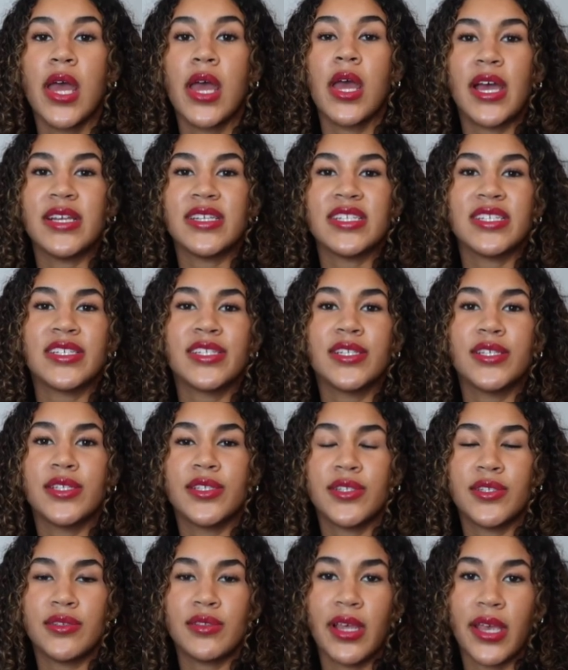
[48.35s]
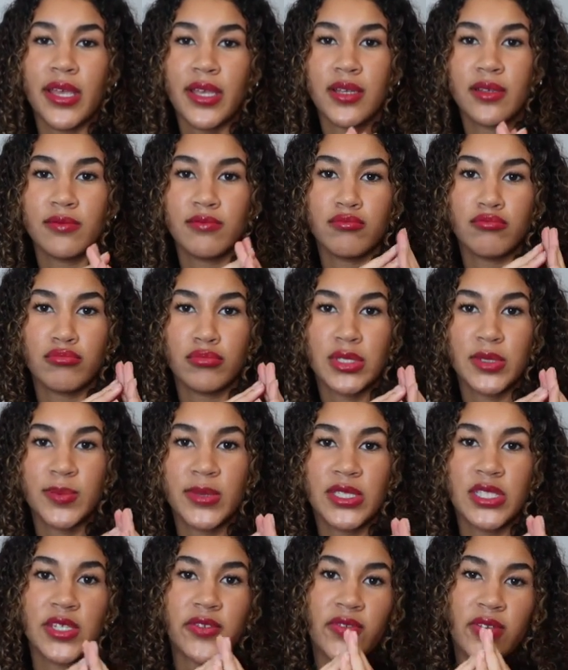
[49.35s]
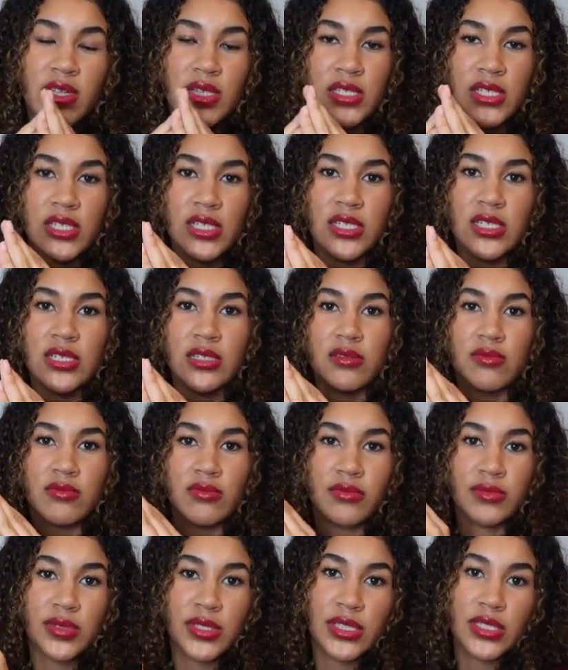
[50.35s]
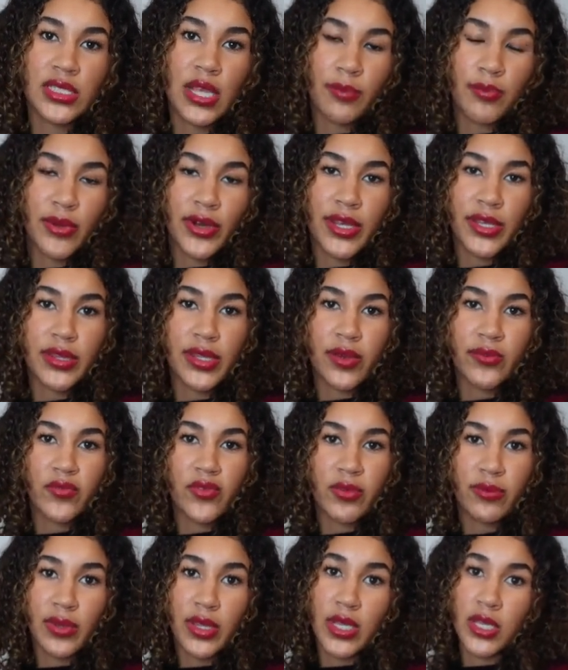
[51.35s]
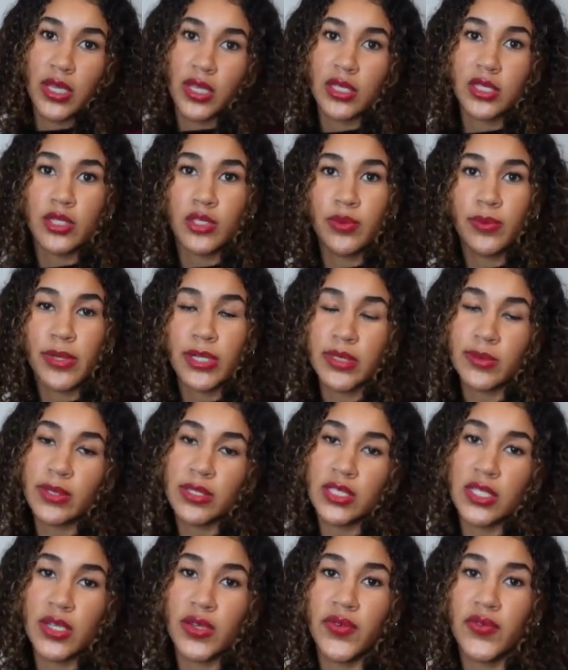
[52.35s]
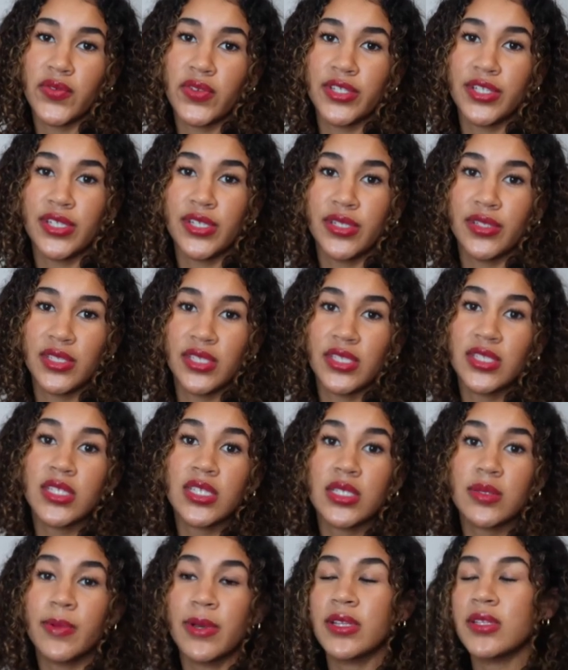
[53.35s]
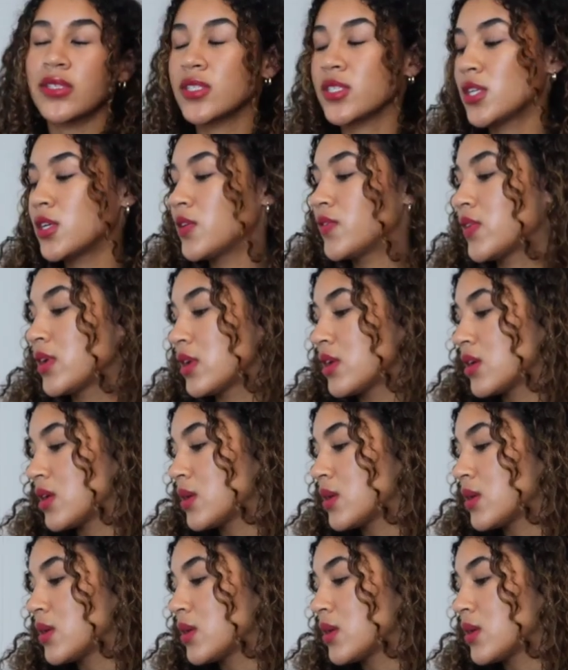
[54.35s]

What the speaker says: I didn't like specifically separate them from like super expensive to least expensive,